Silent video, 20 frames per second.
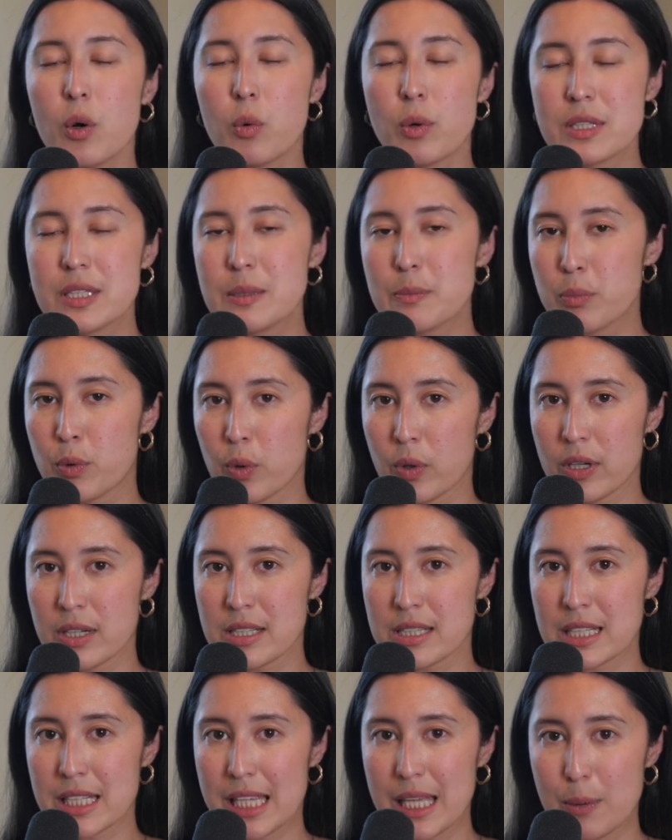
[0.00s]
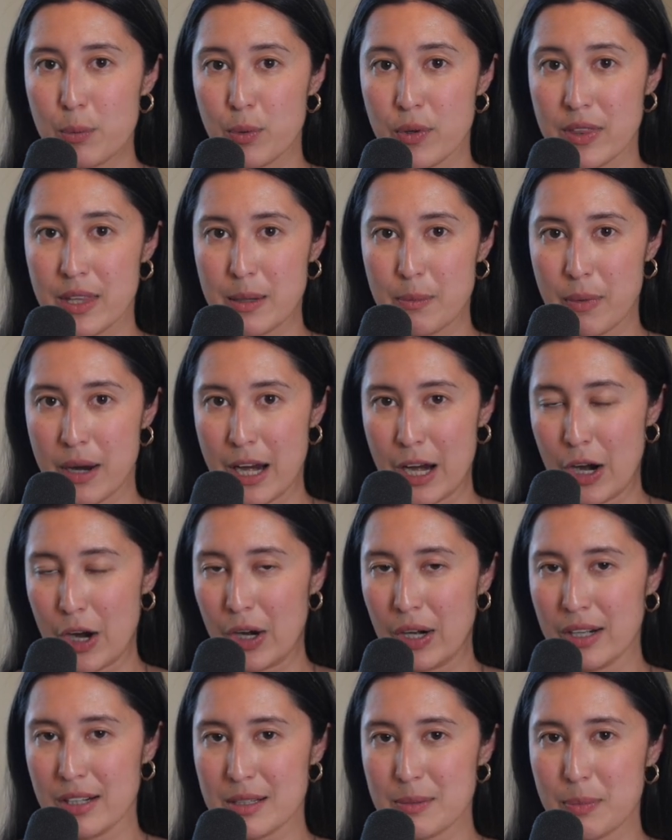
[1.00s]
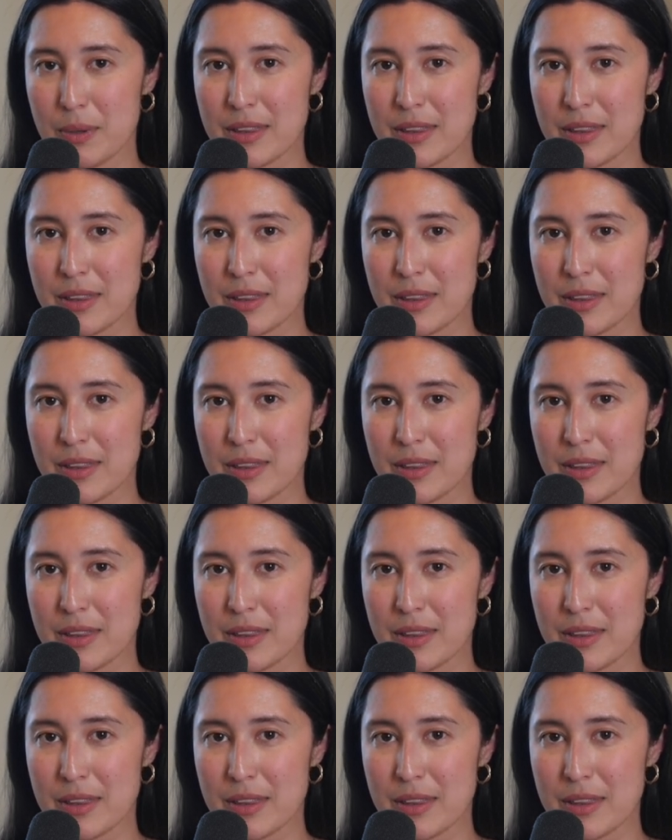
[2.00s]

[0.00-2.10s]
what's important to keep within my heart.